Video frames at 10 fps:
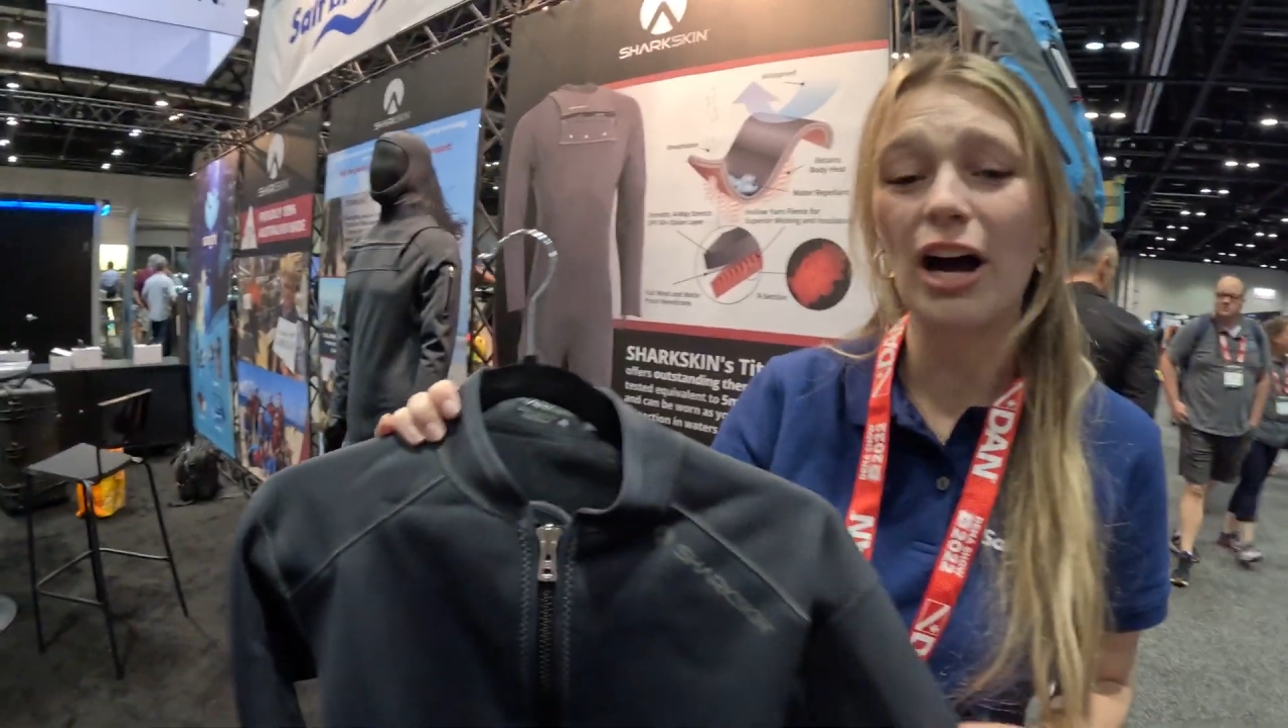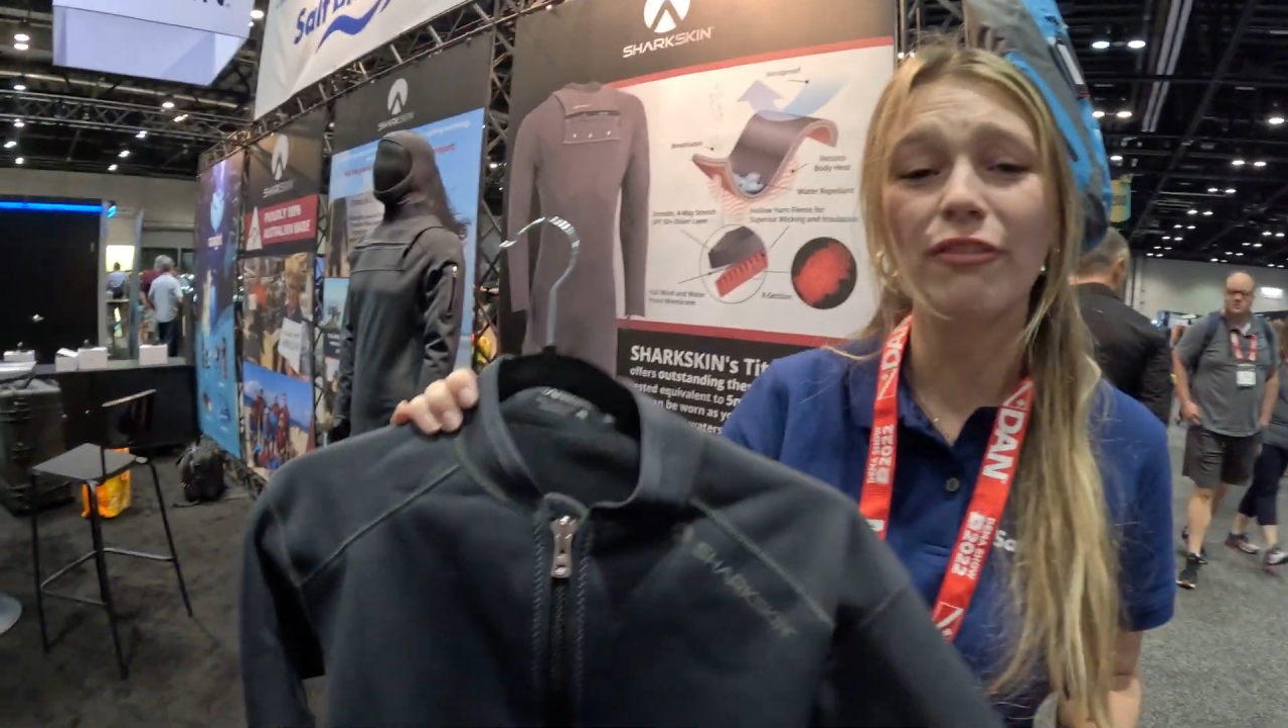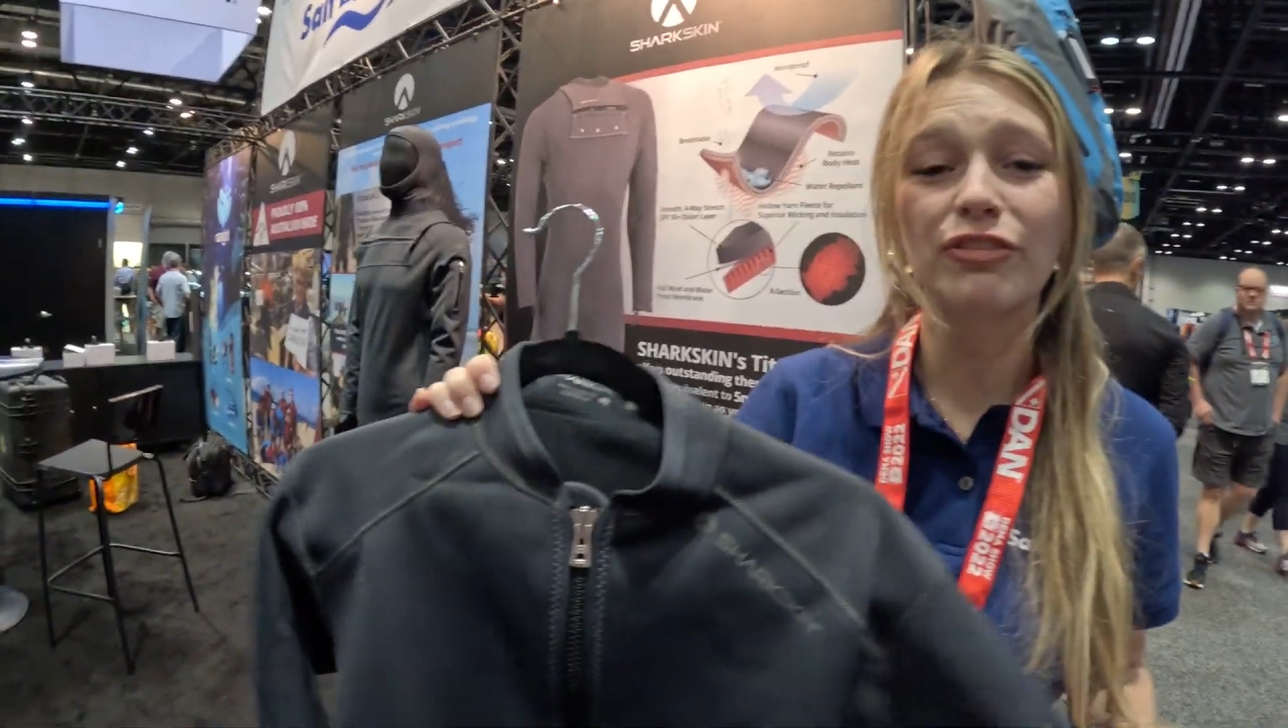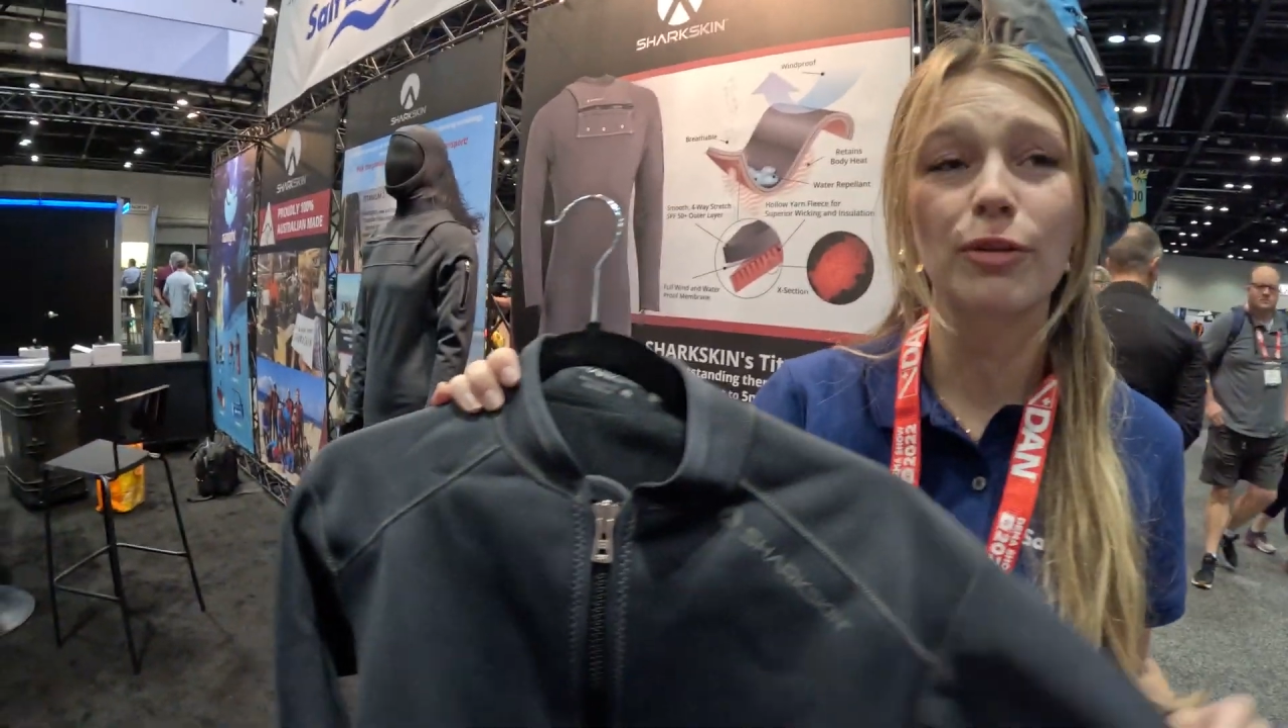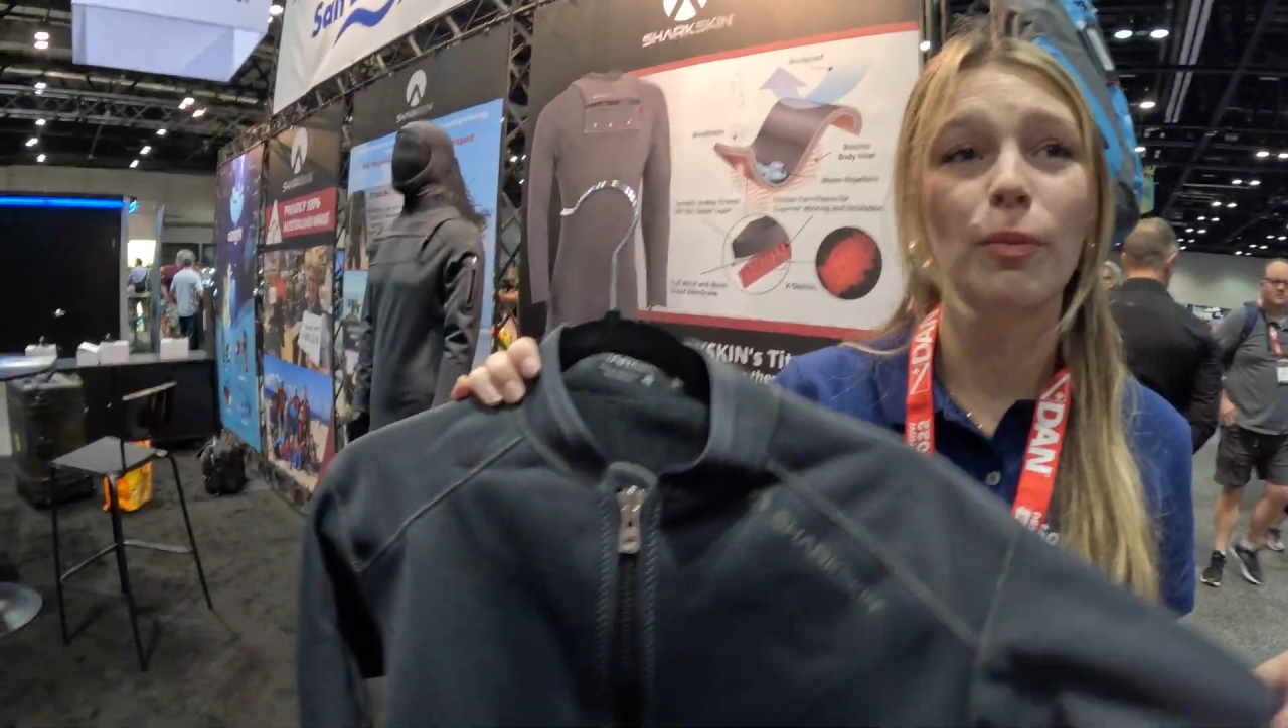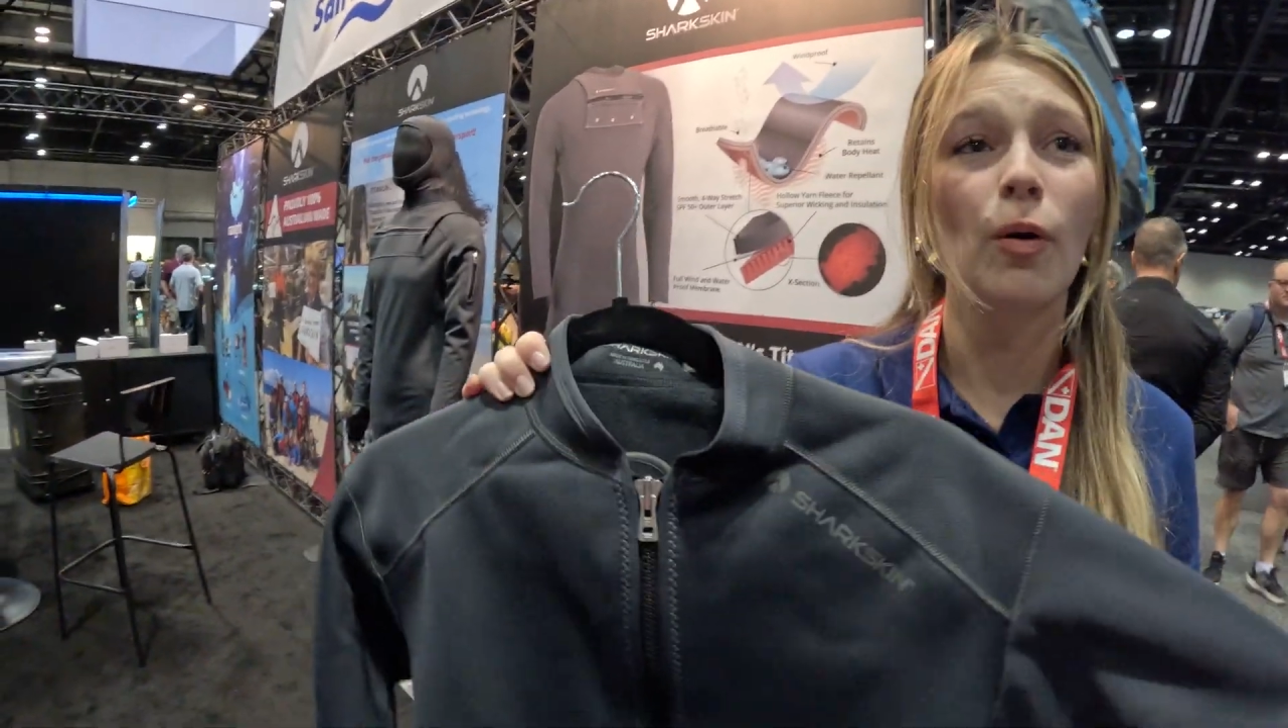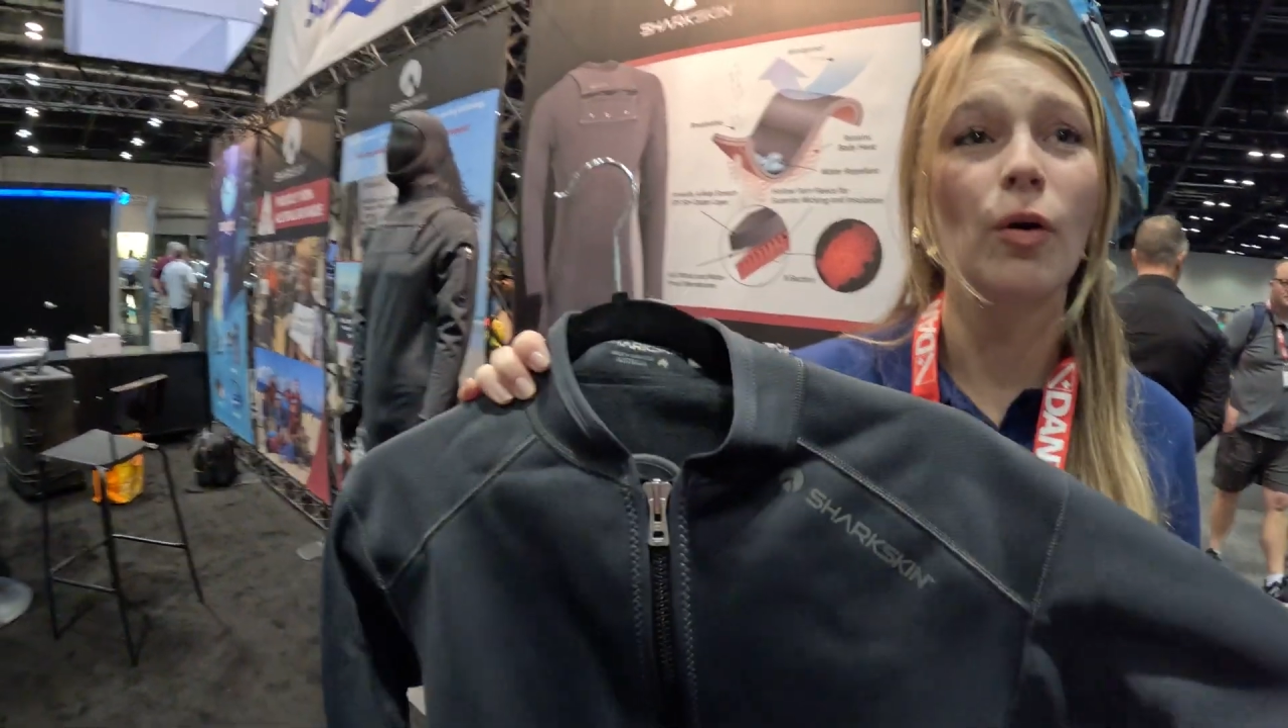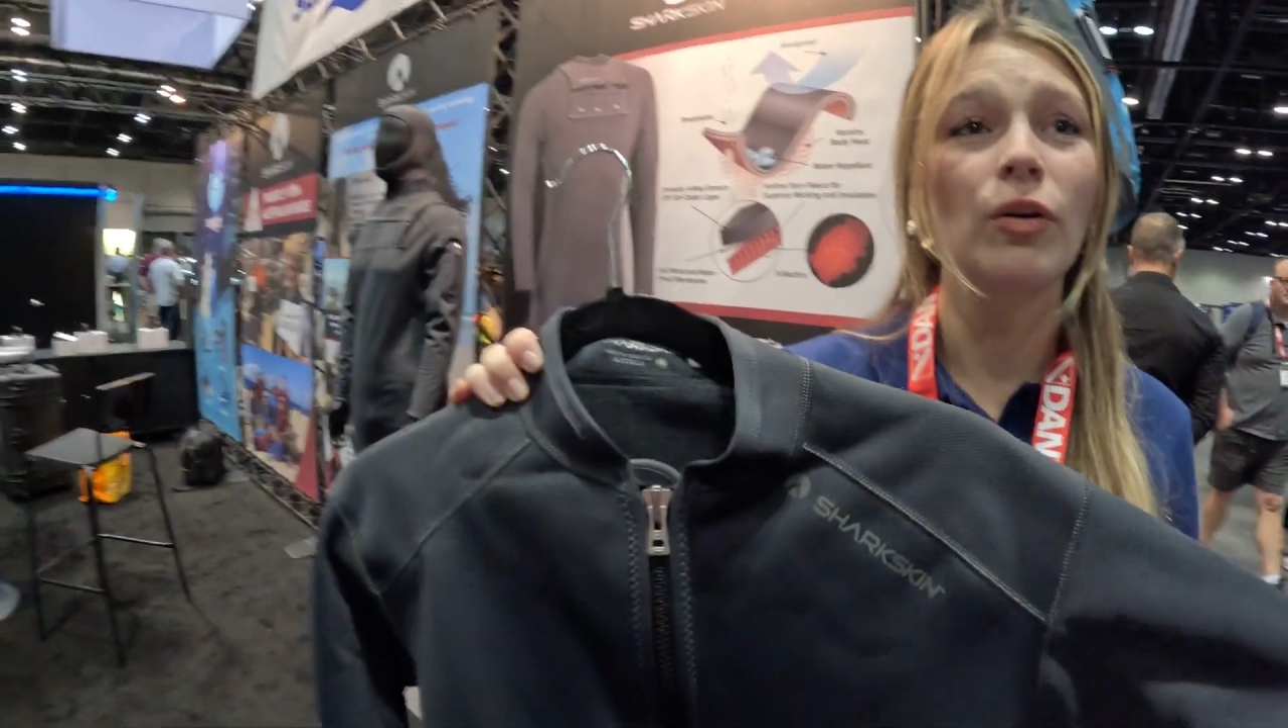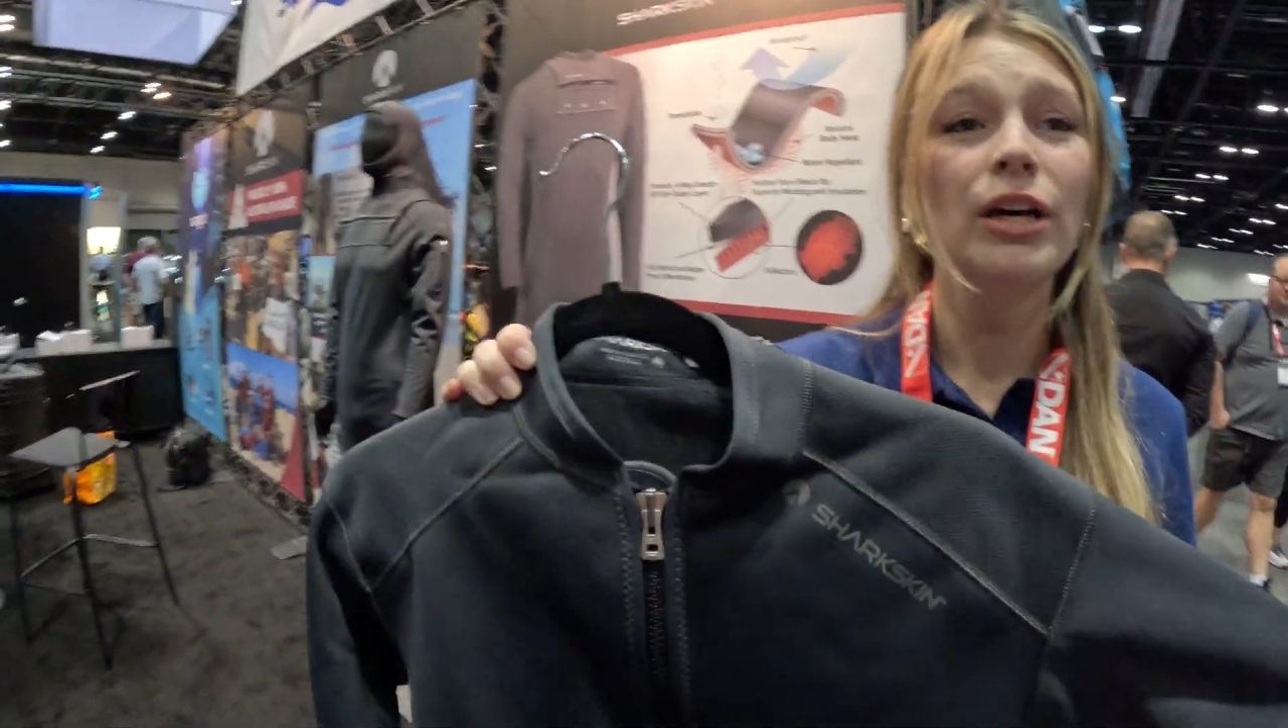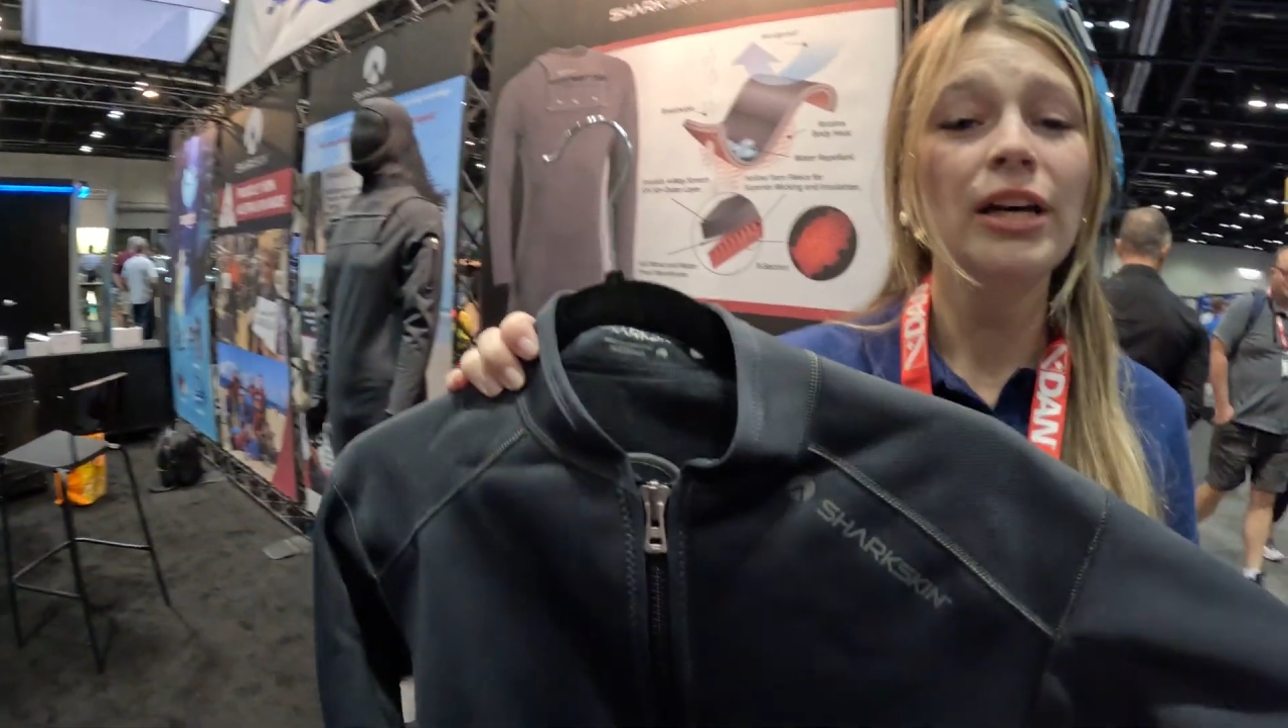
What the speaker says: comfortable,